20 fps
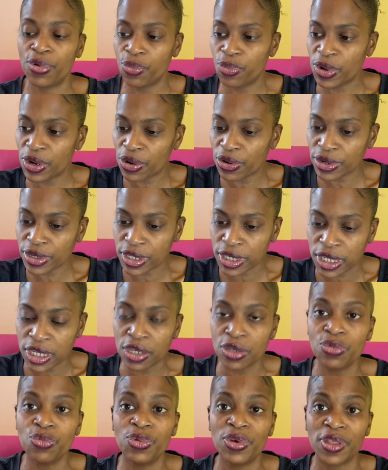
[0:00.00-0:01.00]
where we are
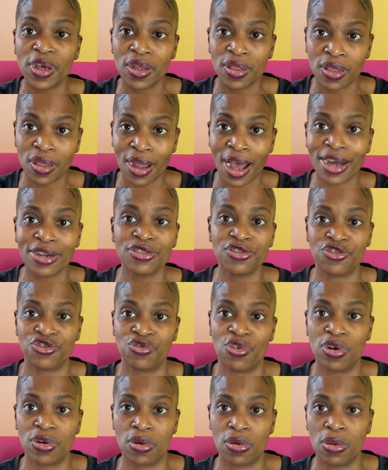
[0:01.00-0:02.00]
dealing with a lot of
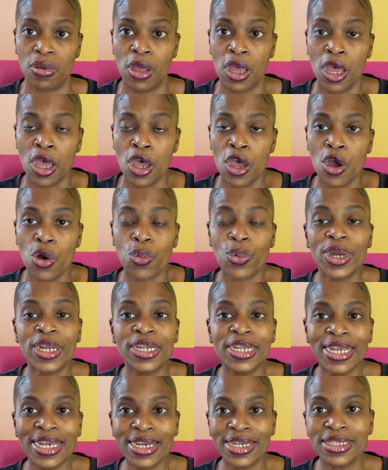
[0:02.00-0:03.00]
struggle, we
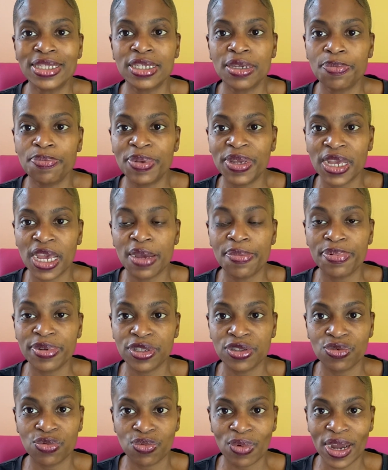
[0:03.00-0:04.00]
need to be able
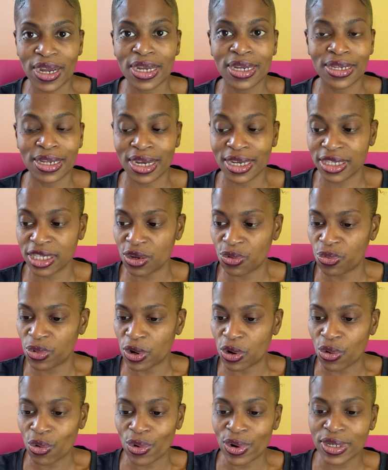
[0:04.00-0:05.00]
to recognize that we're
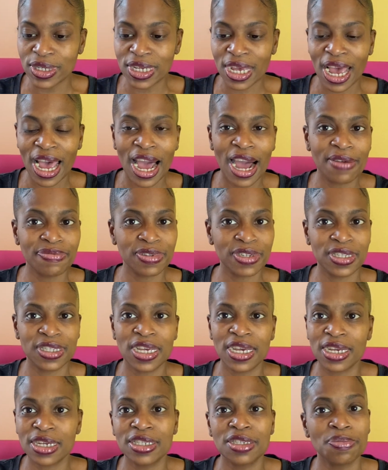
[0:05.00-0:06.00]
going to have to
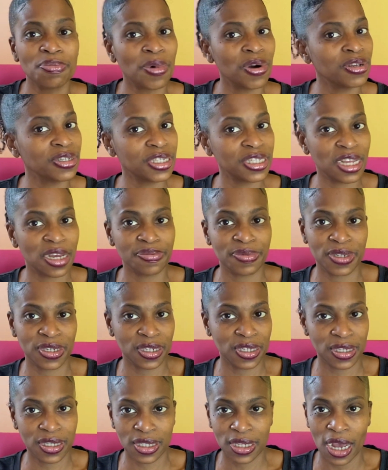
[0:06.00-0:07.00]
take small steps
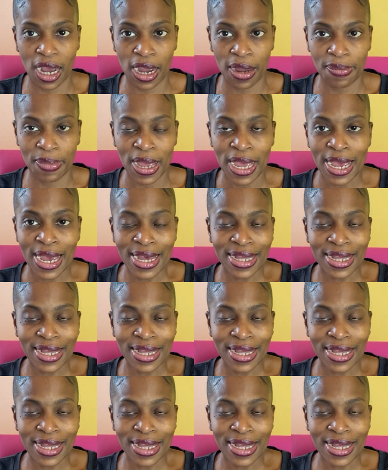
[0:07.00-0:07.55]
in this time.